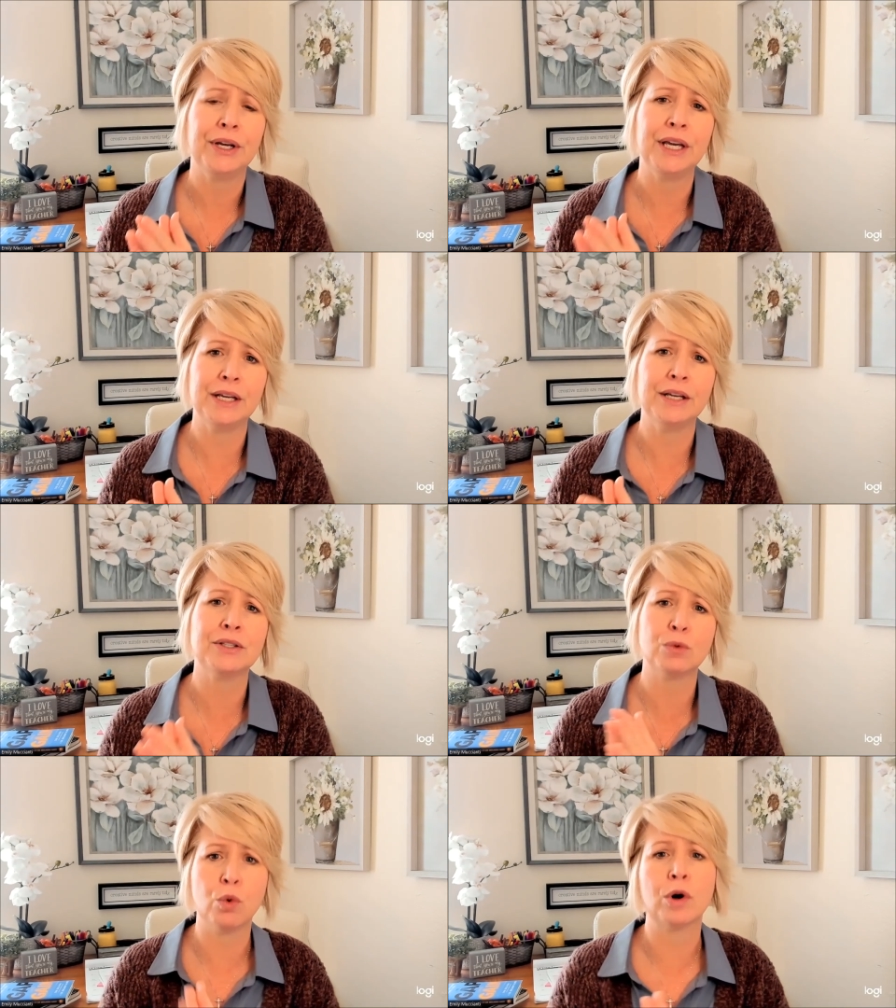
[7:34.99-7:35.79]

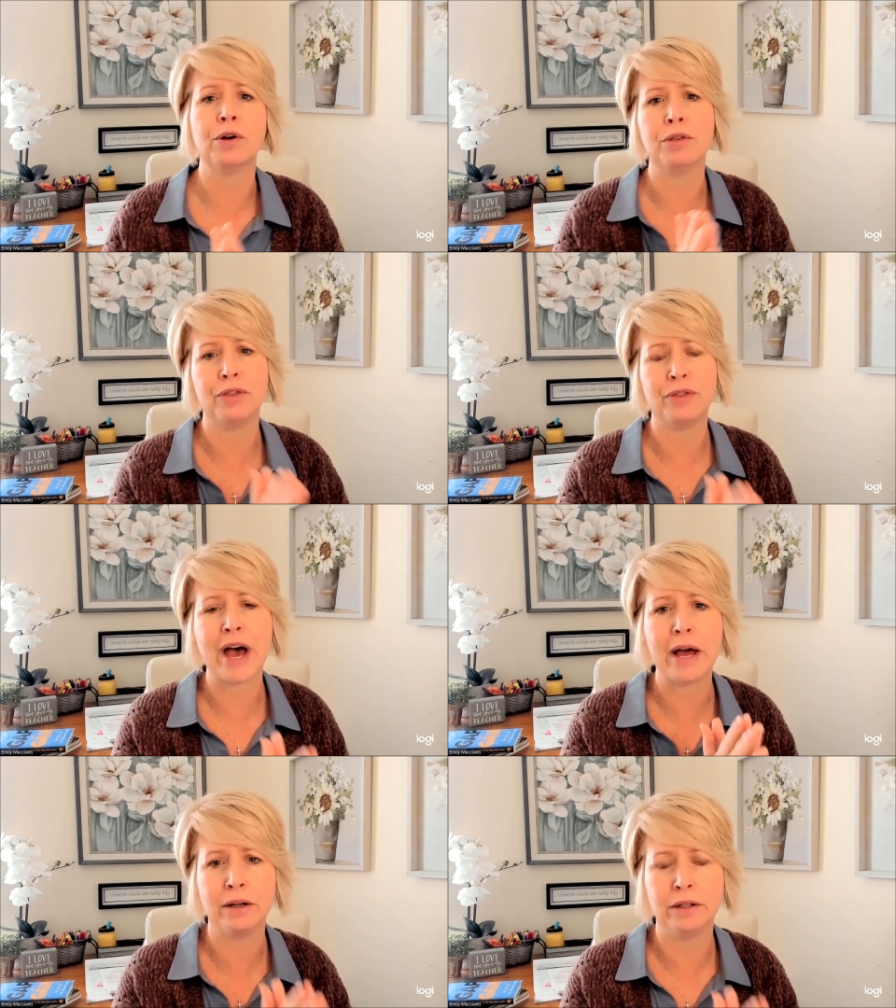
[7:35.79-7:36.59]
is worth
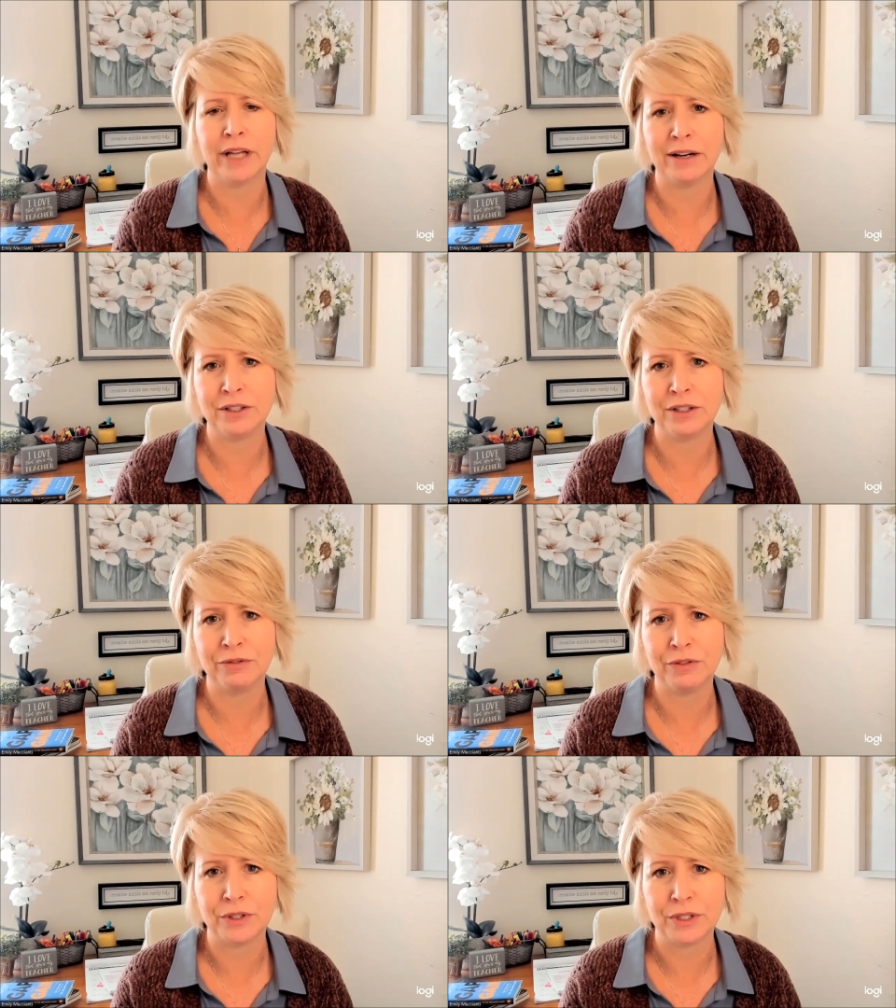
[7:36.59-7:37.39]
that
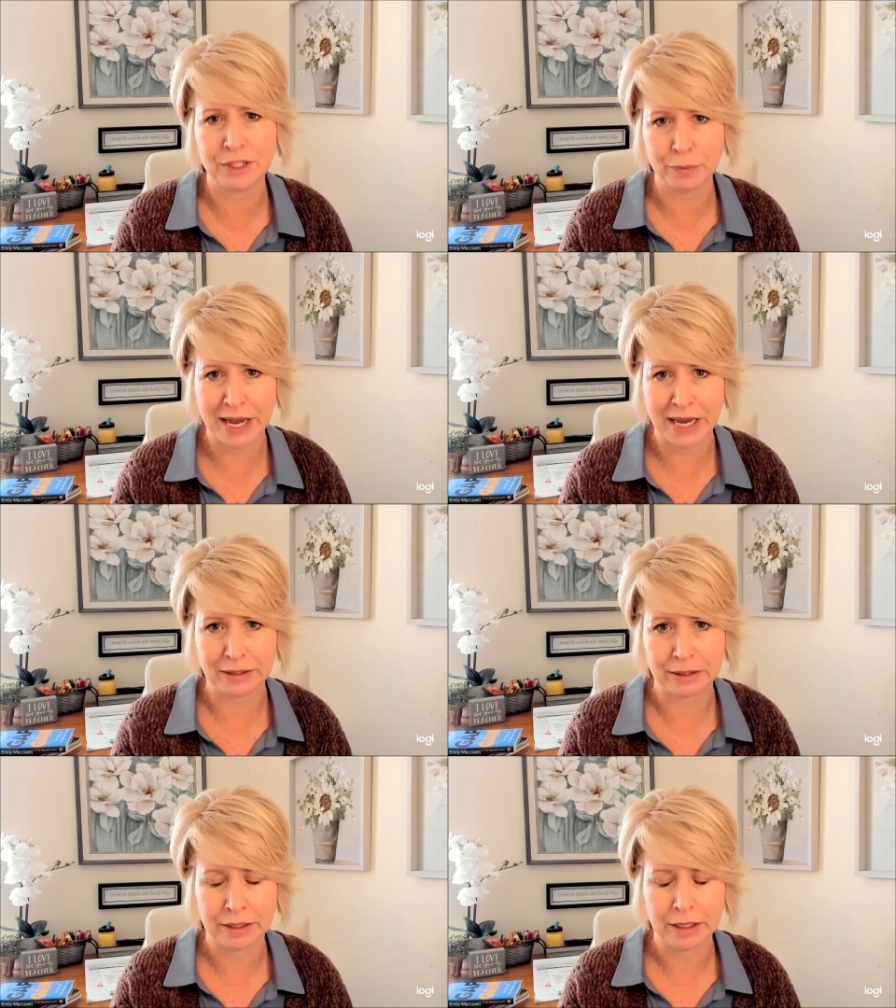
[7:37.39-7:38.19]
elective
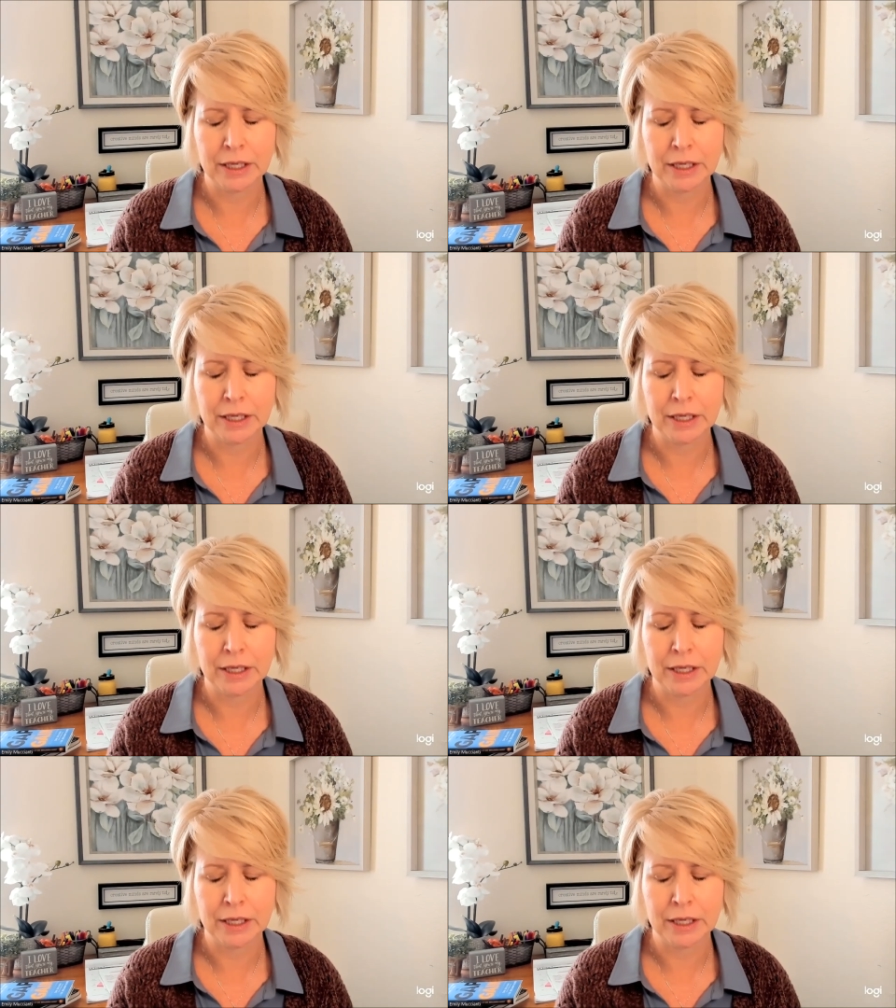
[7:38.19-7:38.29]
space.